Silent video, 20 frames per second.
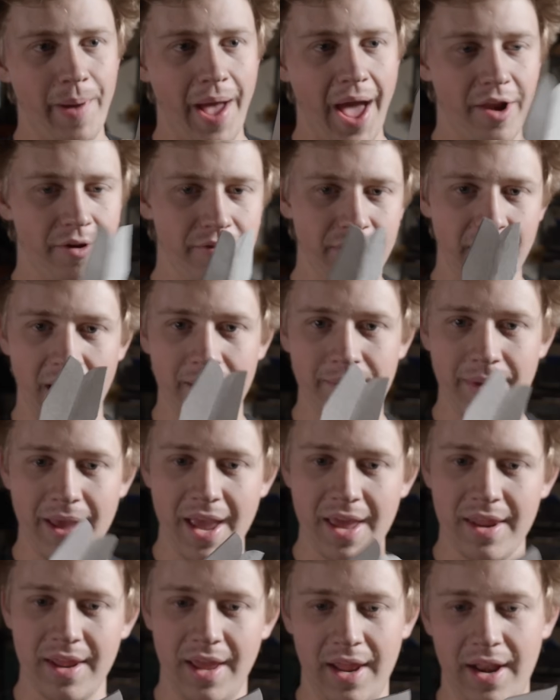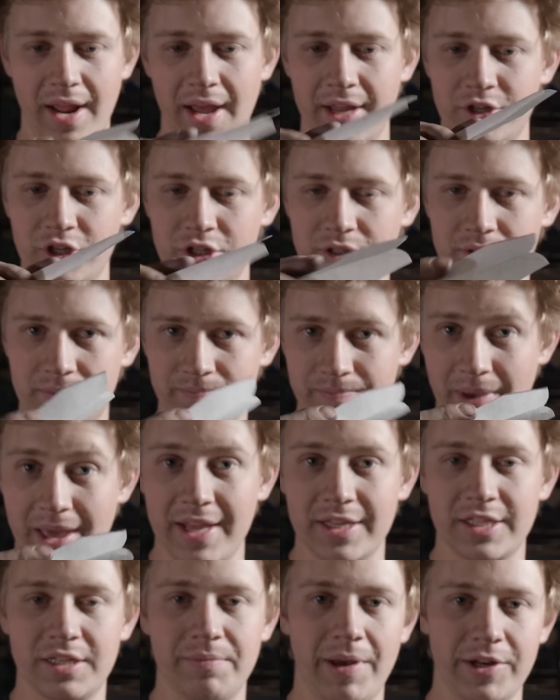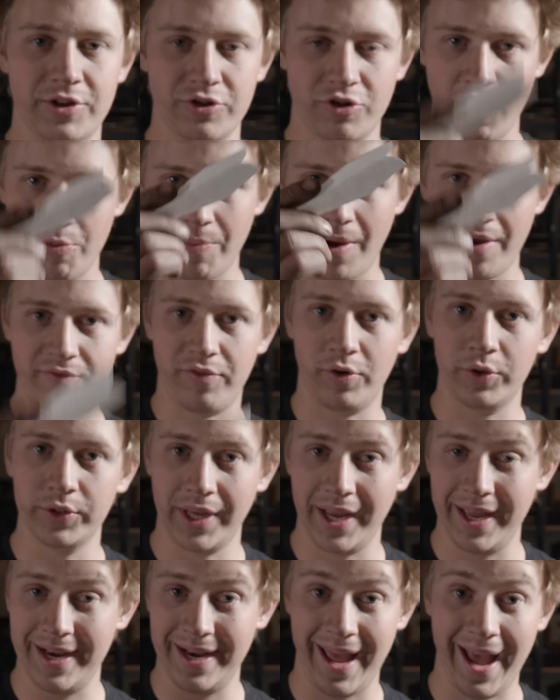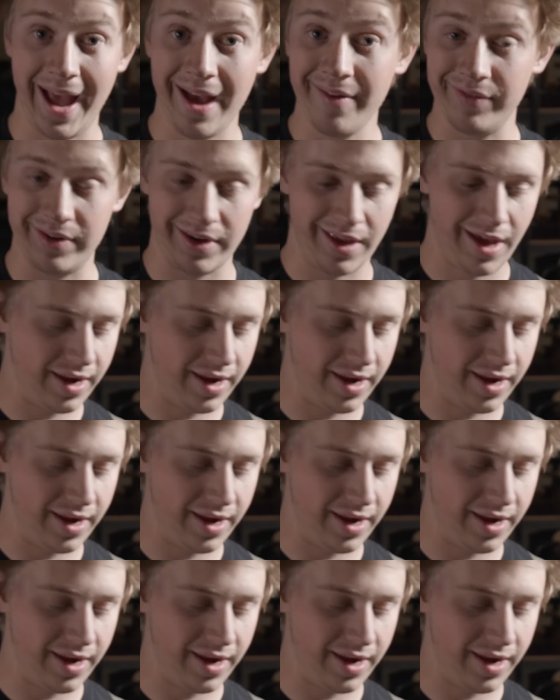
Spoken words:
pattern that I made, and I just made it symmetrical by folding it in half and